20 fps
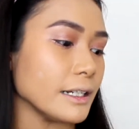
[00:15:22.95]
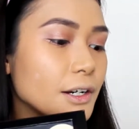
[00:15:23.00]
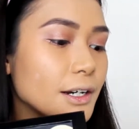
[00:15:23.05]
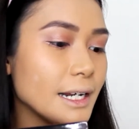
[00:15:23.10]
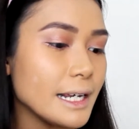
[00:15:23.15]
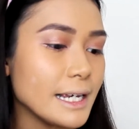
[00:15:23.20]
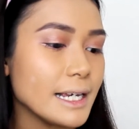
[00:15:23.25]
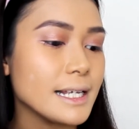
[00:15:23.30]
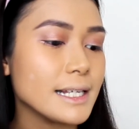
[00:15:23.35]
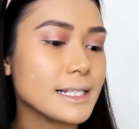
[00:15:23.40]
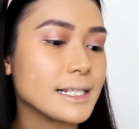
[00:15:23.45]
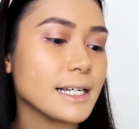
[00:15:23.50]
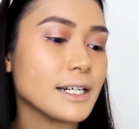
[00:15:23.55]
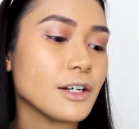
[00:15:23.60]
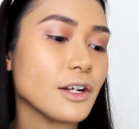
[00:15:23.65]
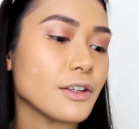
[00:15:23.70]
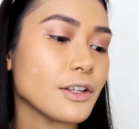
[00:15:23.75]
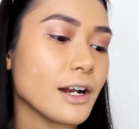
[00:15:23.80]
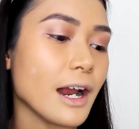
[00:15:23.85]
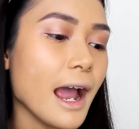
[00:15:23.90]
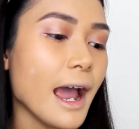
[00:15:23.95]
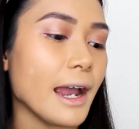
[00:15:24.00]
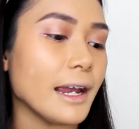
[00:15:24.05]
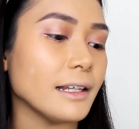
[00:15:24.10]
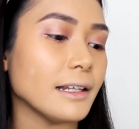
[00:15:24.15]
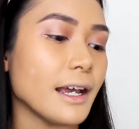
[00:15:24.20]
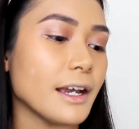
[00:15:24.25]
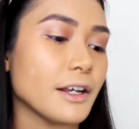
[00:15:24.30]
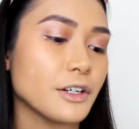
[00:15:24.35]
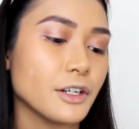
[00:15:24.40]
There is another
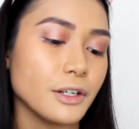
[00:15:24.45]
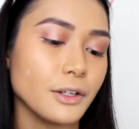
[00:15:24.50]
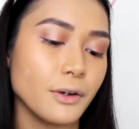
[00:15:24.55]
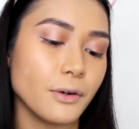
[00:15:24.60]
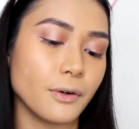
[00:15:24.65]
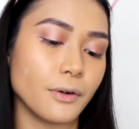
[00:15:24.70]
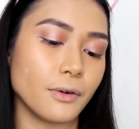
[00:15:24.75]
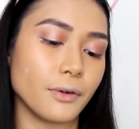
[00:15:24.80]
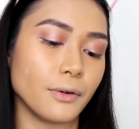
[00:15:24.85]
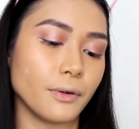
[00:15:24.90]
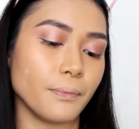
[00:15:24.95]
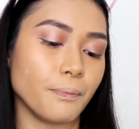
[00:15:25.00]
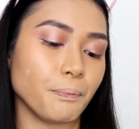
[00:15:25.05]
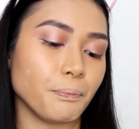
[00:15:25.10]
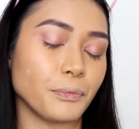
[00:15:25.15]
highlighter though.